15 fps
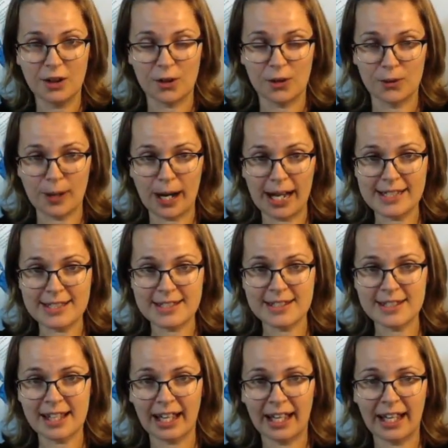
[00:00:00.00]

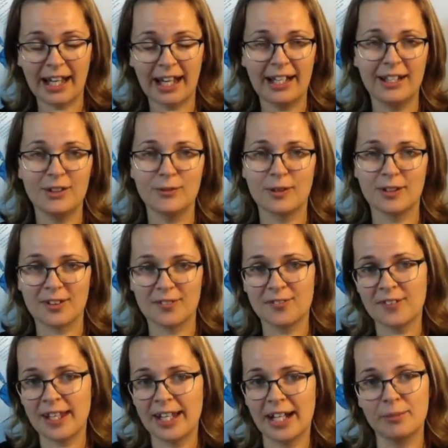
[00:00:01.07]
horizon line with the
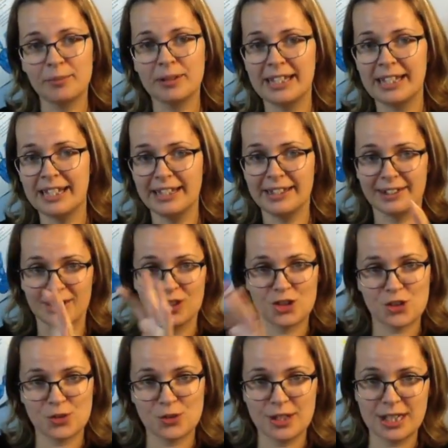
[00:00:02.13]
family and the
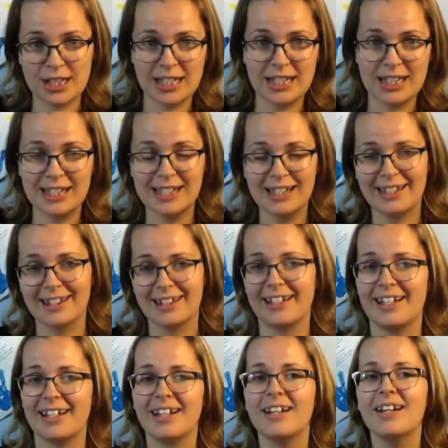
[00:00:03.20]
tree and
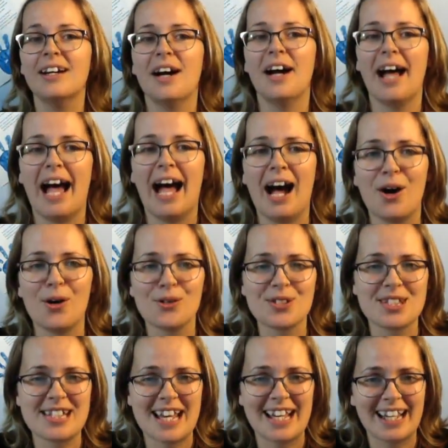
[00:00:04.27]
the
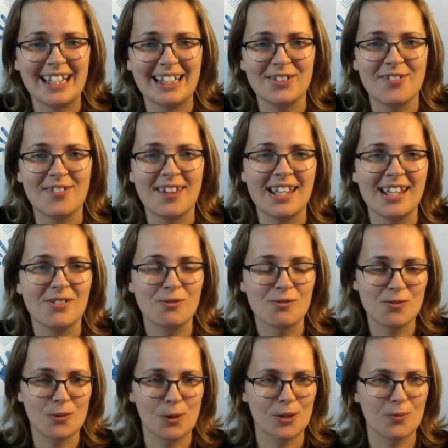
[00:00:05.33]
house, that kind of
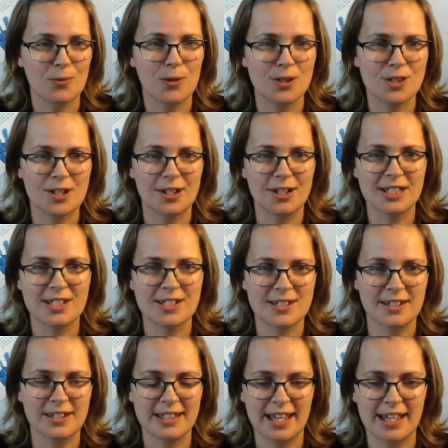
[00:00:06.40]
thing. We're starting
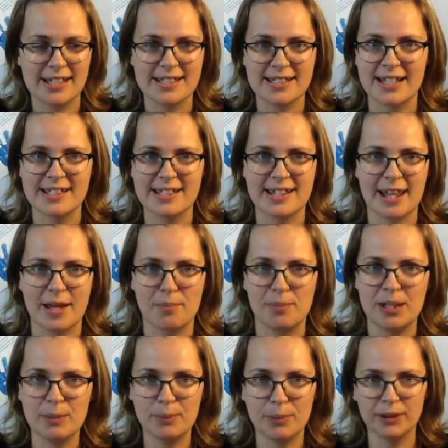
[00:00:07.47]
to get a sense that
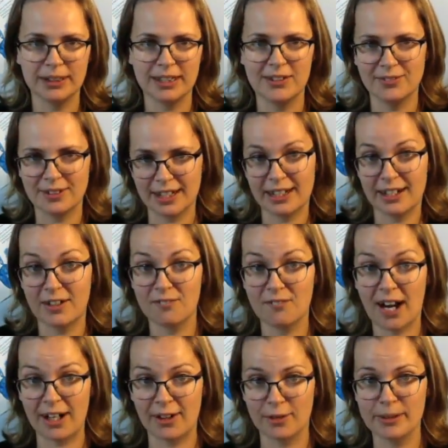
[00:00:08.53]
people live in an
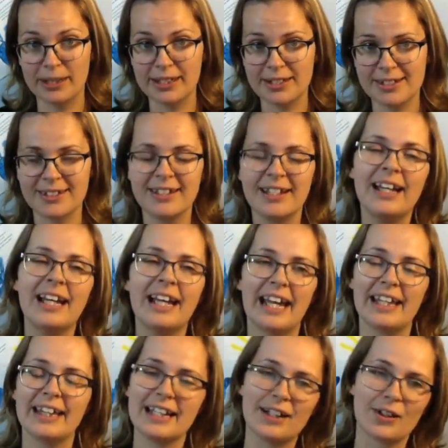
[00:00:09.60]
environment
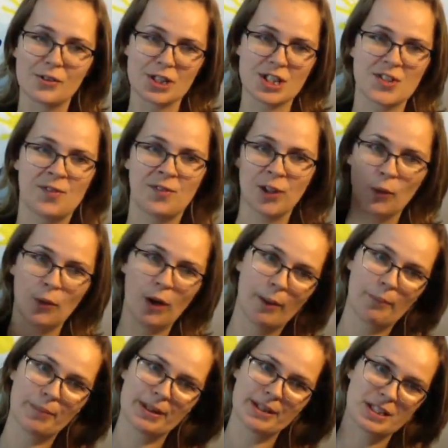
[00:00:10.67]
and they don't just float
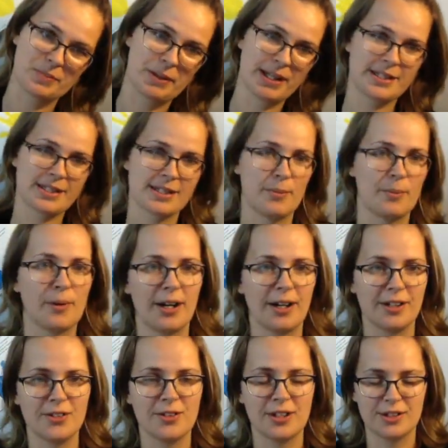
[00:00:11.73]
up in space
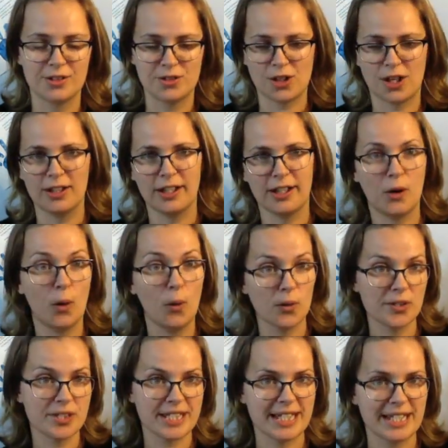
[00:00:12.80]
somewhere. You can draw a
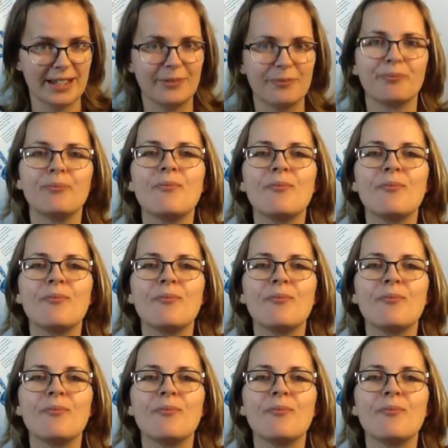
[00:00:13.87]
whole scene.